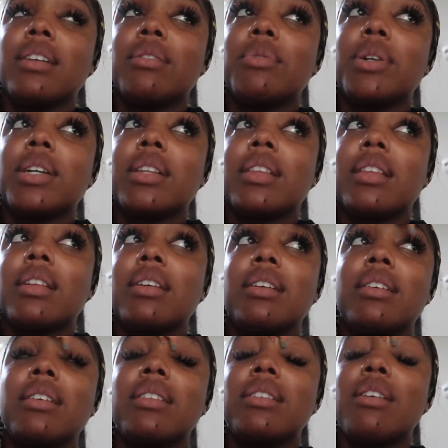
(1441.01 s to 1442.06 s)
with
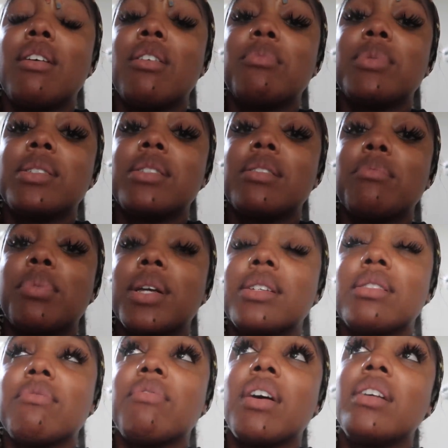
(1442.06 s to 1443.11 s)
the homies and play
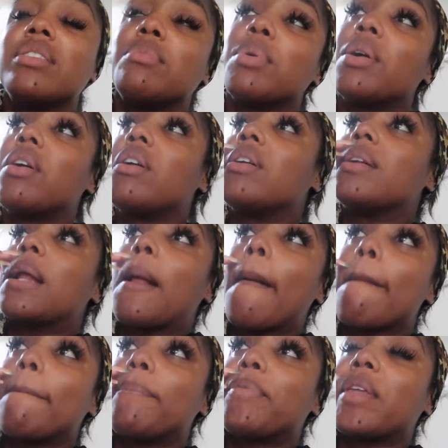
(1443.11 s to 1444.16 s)
some volleyball and
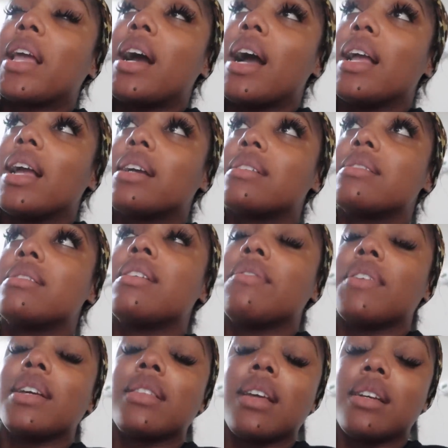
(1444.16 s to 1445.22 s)
kayak and
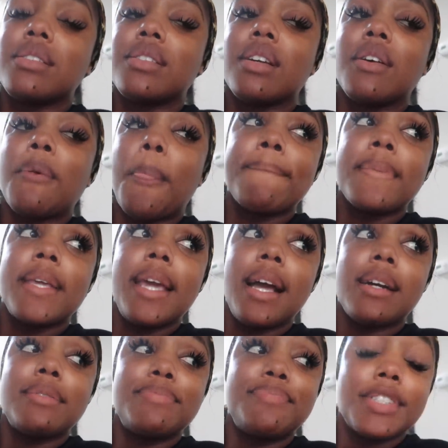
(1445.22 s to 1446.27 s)
stuff like that. So
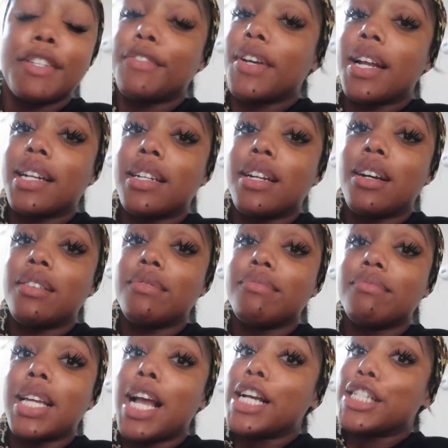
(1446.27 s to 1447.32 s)
yeah, if y'all didn't
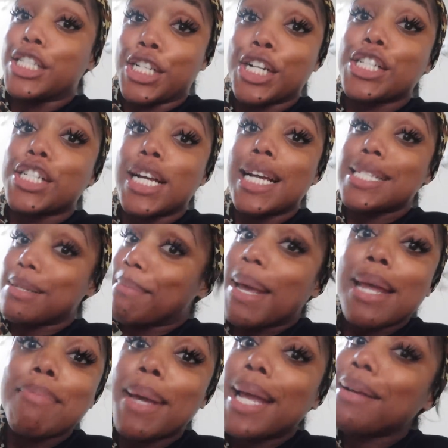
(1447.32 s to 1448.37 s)
know, Georgia has a
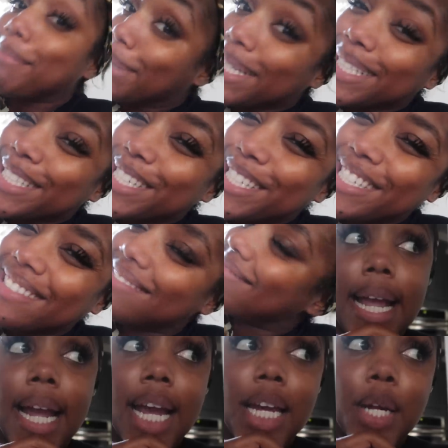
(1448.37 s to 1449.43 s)
man-made beach.
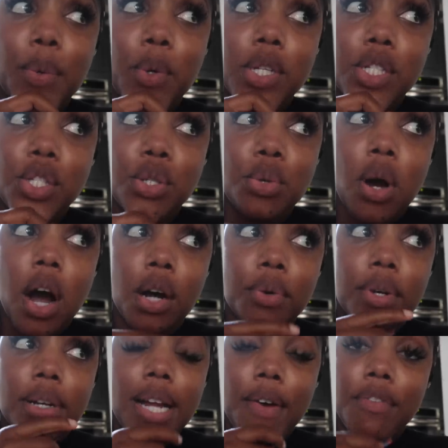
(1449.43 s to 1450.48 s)
And it wasn't too
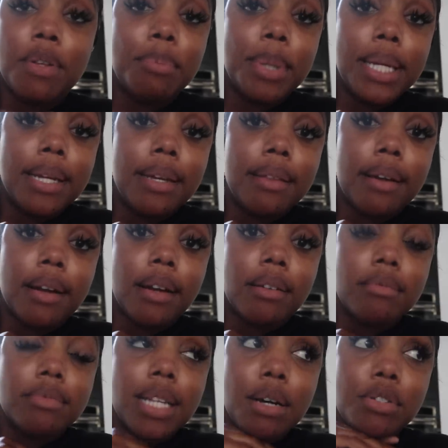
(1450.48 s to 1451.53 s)
awkward having to be
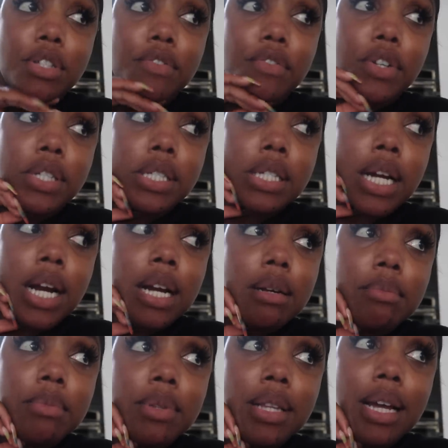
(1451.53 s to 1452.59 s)
there. That was the first
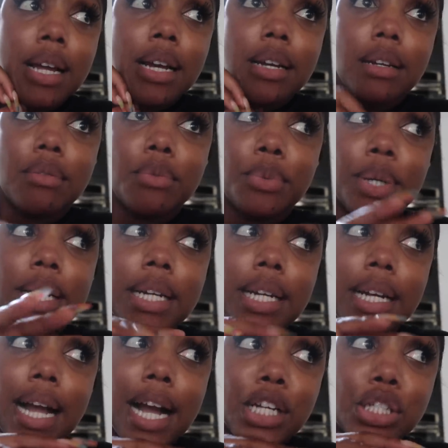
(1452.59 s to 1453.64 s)
time that
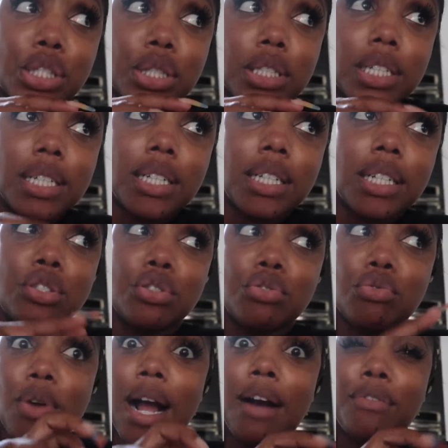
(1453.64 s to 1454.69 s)
we actually
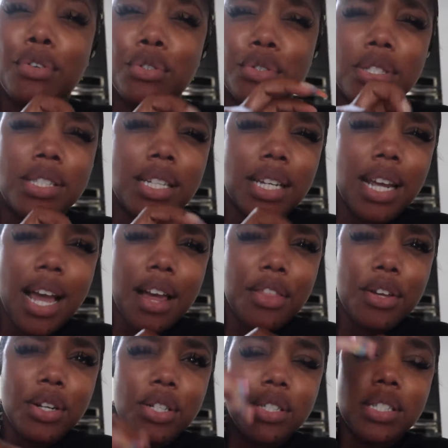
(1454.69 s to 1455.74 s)
traveled
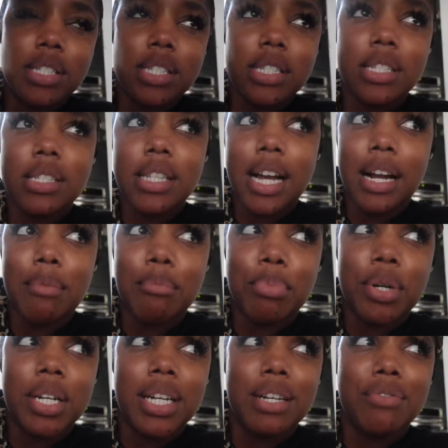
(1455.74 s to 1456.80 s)
together since like a
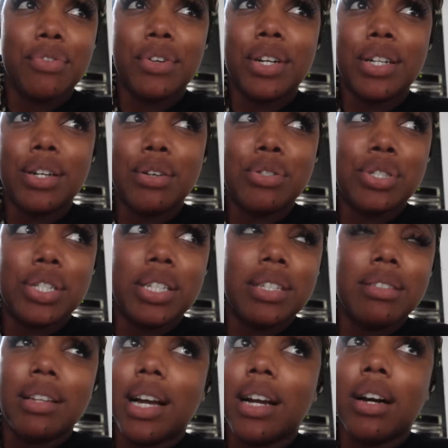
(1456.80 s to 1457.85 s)
booking for
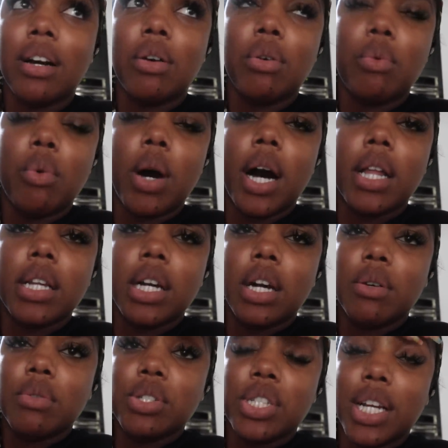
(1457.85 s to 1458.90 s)
Yoshi like a while
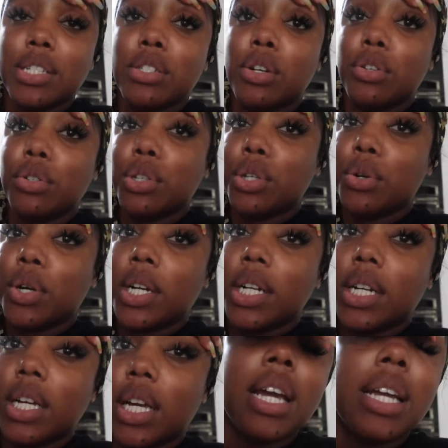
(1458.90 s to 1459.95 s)
ago when she had to go to New
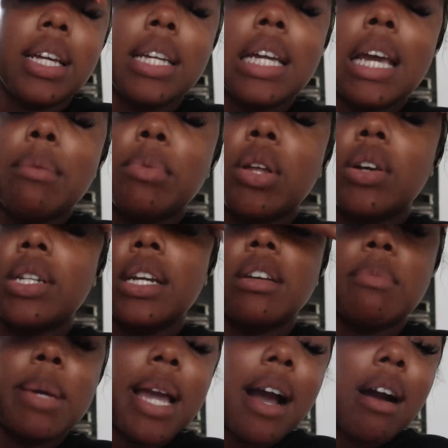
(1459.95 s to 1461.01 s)
York and he came along to
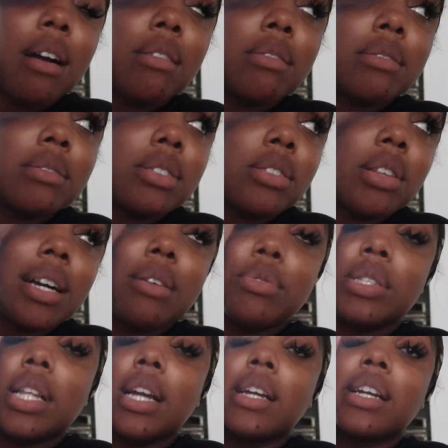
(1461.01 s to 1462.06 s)
help me out. So that
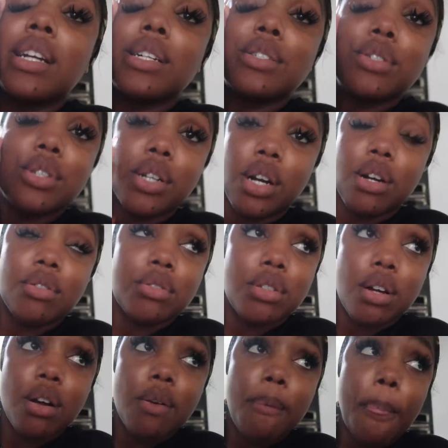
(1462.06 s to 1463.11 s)
was like years ago.
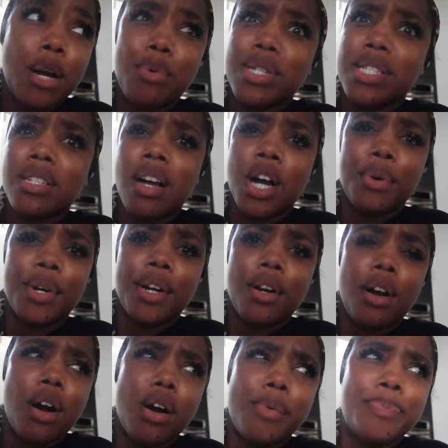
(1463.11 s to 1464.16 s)
So it wasn't awkward at
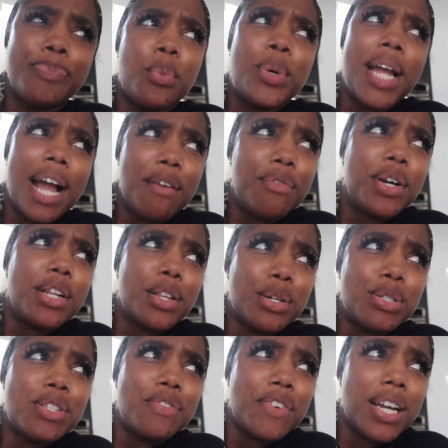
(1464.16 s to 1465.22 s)
all. We have one of
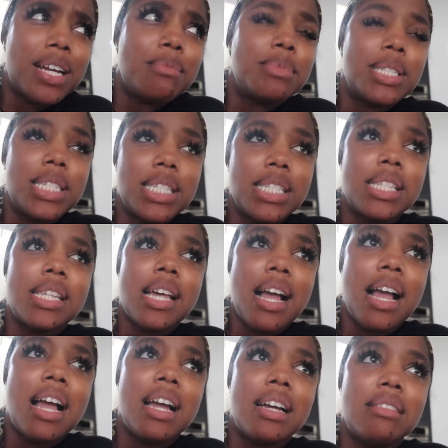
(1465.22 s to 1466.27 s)
those families
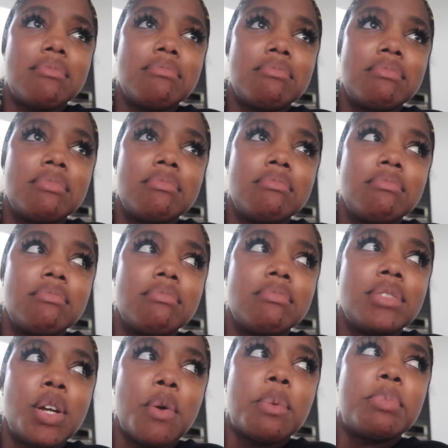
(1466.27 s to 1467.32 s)
that
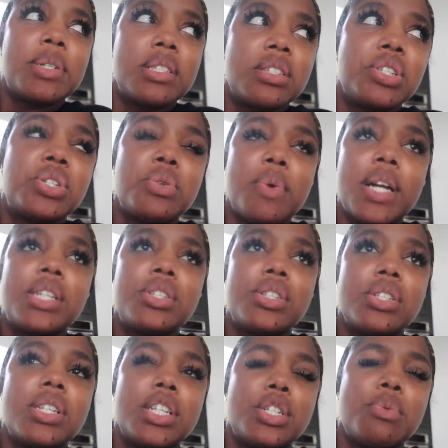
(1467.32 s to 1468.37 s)
there will be
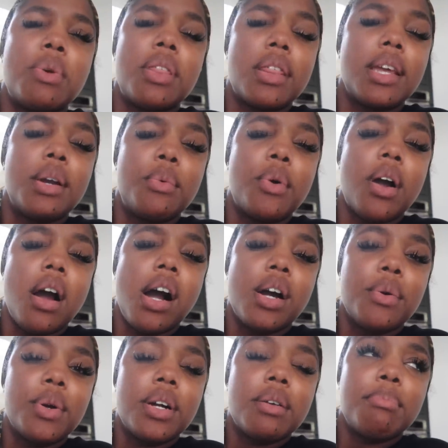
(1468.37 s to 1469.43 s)
situations that you would think were
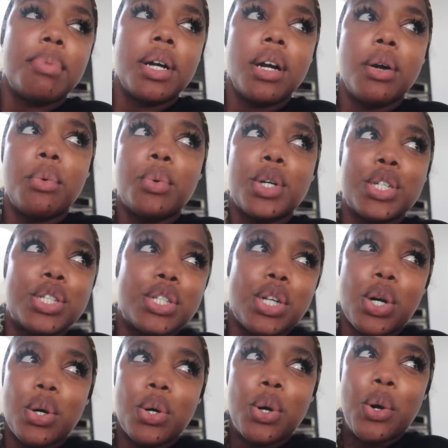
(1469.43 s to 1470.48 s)
awkward, but we're
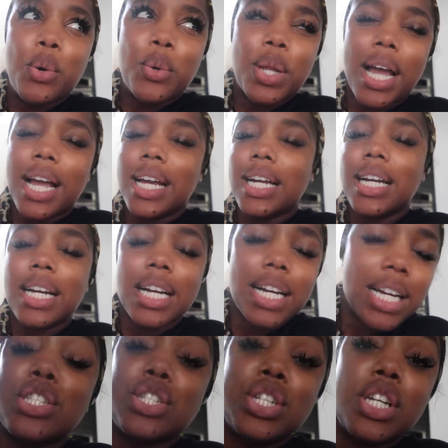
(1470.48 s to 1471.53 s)
so like
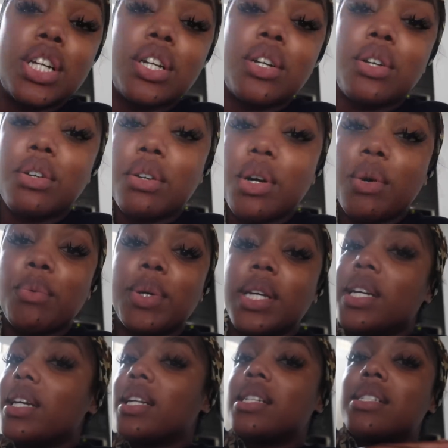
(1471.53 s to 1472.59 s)
chill.
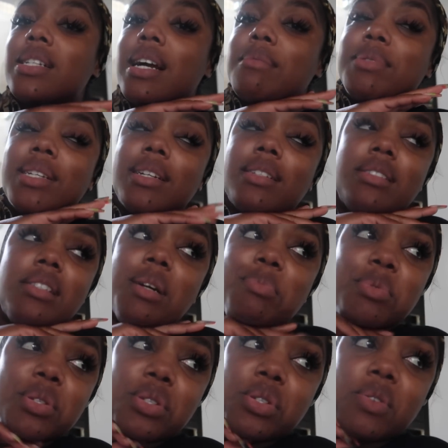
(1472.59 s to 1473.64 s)
We can adapt to any
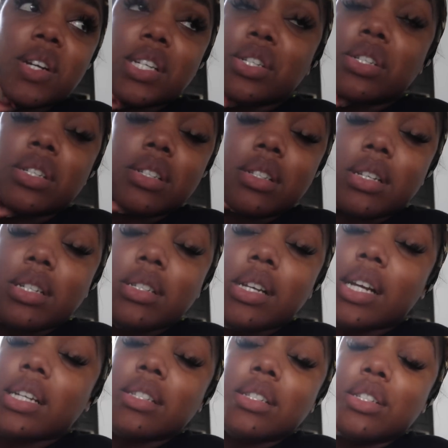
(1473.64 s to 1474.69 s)
type of situation. It, it,
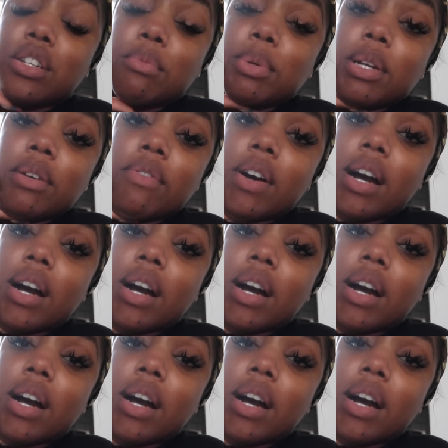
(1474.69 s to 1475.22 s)
it, can still be a